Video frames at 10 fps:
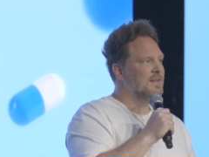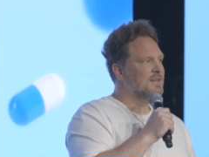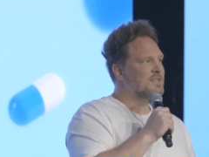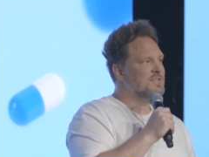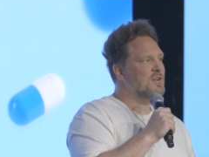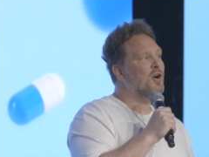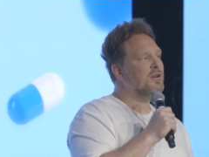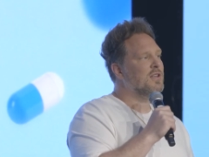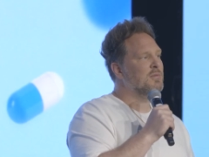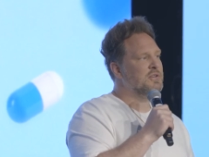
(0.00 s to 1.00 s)
It's hard
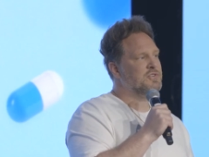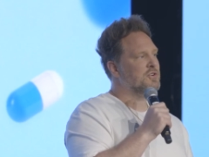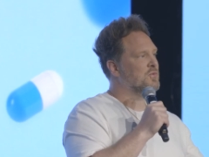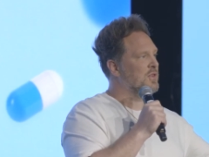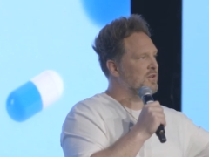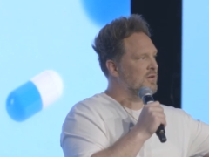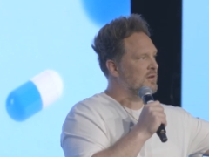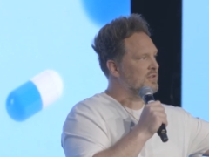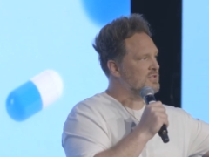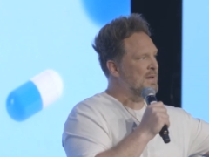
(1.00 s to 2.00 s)
coming to church when
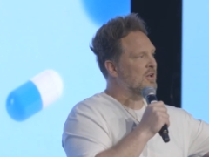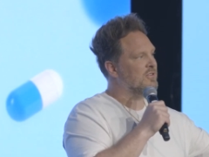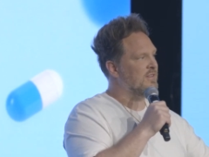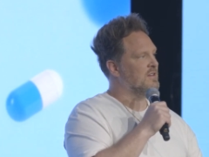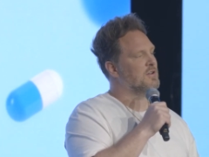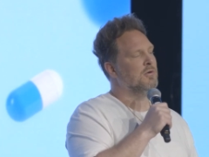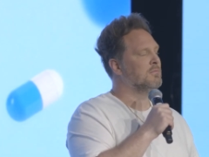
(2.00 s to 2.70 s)
your spouse stays home.